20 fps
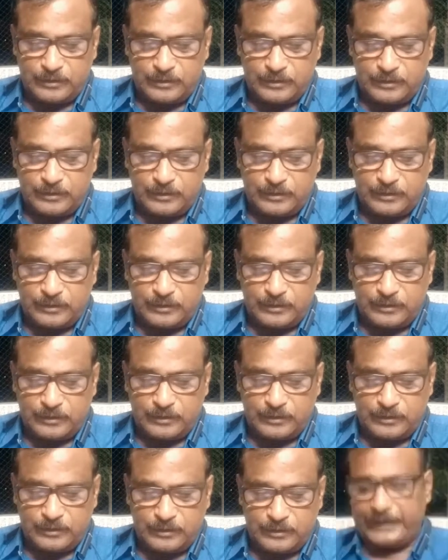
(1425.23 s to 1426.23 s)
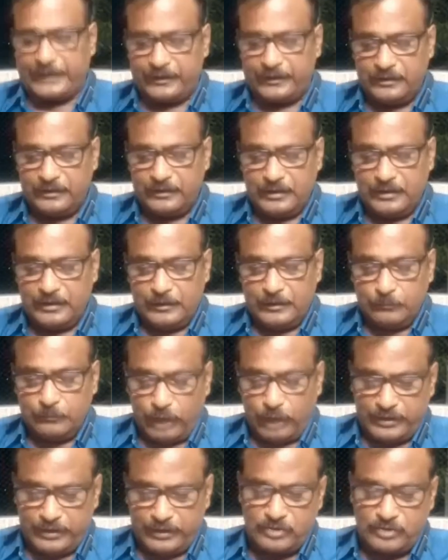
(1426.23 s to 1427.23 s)
That will be inherited
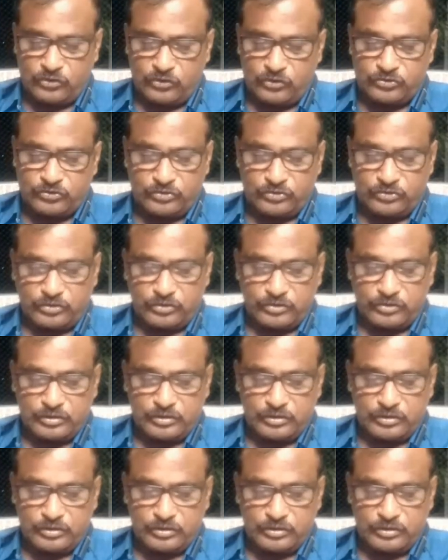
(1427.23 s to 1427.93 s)
by the successors.